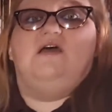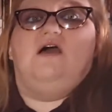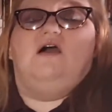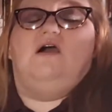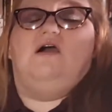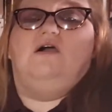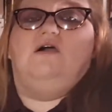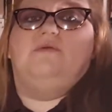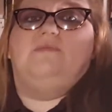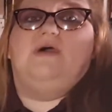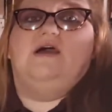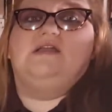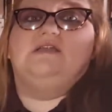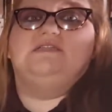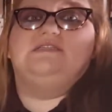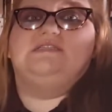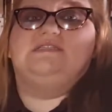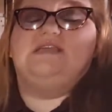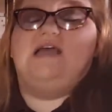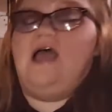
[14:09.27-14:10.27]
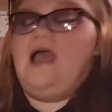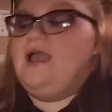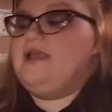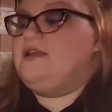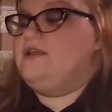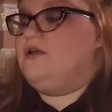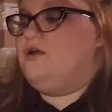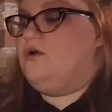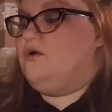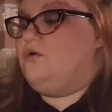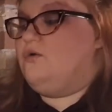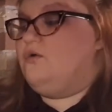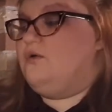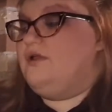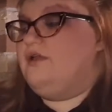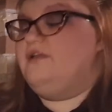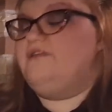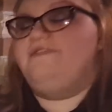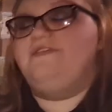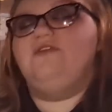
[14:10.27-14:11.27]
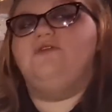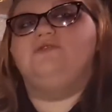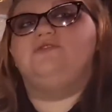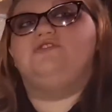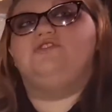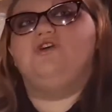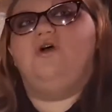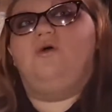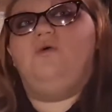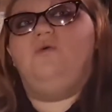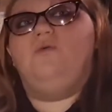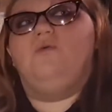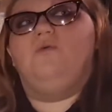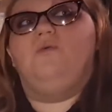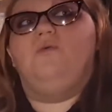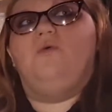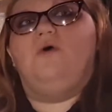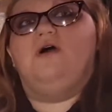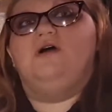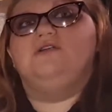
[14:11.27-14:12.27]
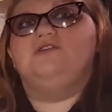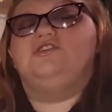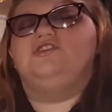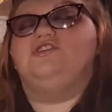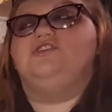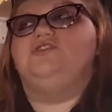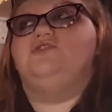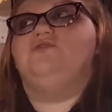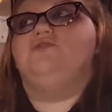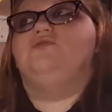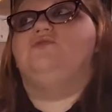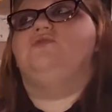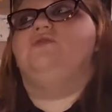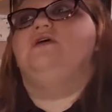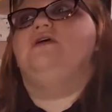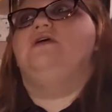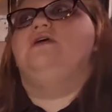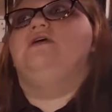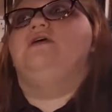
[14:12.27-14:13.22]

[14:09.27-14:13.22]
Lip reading: On a side note, if you don't want to do